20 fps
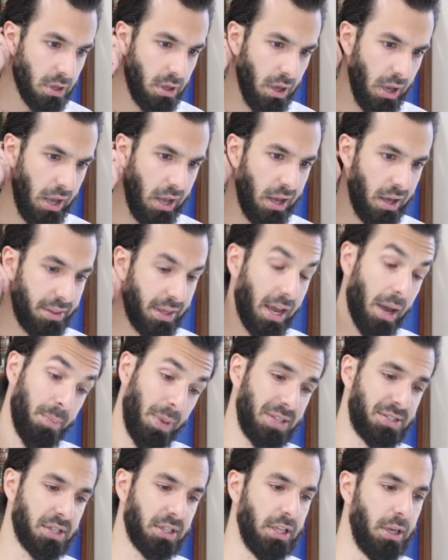They got
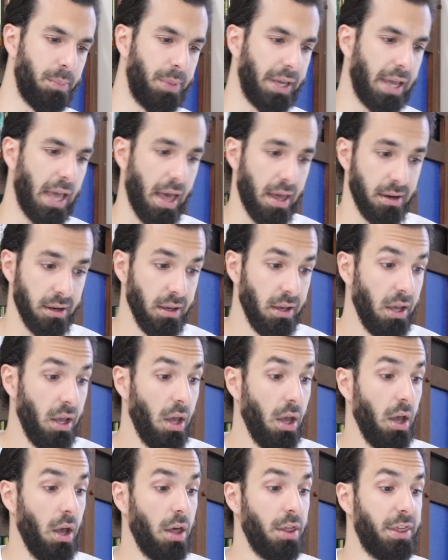basically a big head.
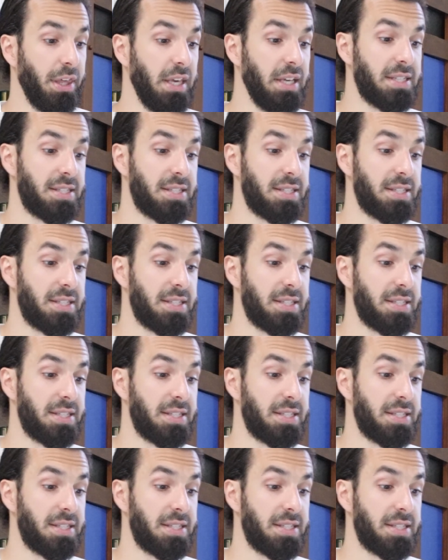The